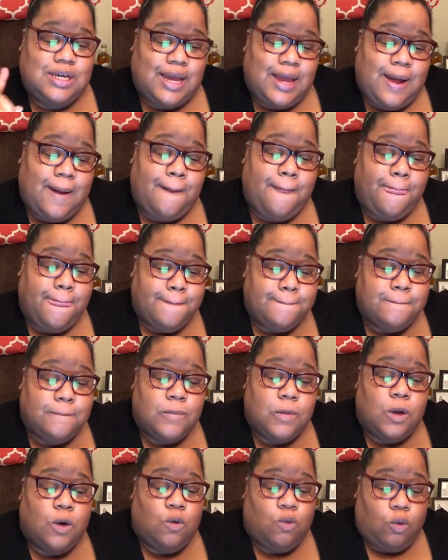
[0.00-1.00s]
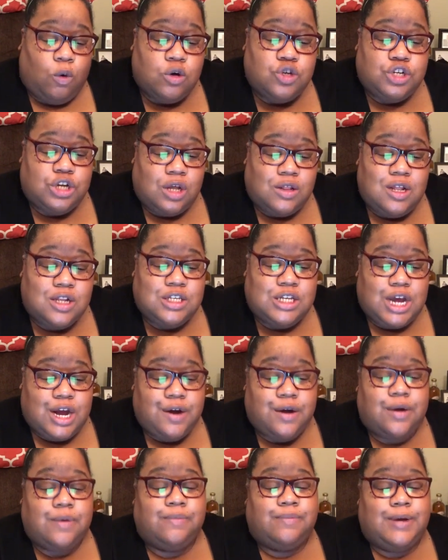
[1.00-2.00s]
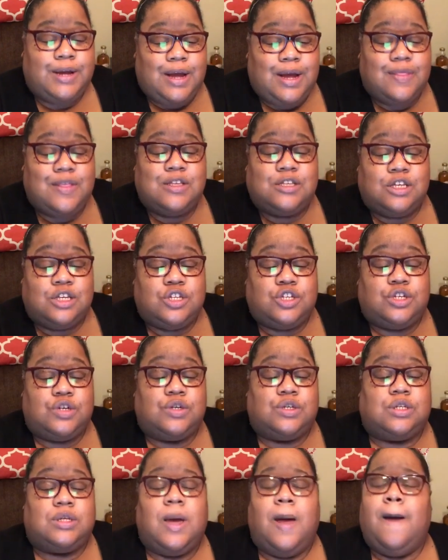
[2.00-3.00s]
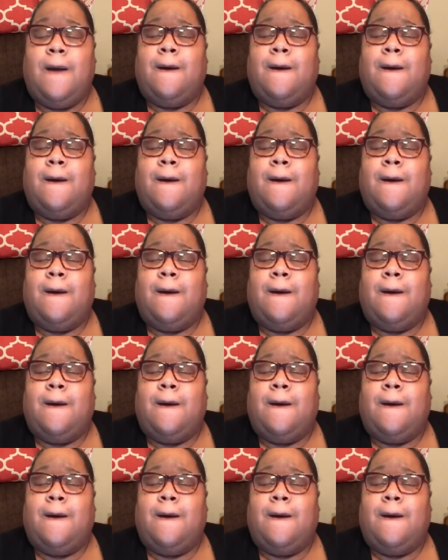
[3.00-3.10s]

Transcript: Yeah, Rochelle and Tara. Yeah, the sisters.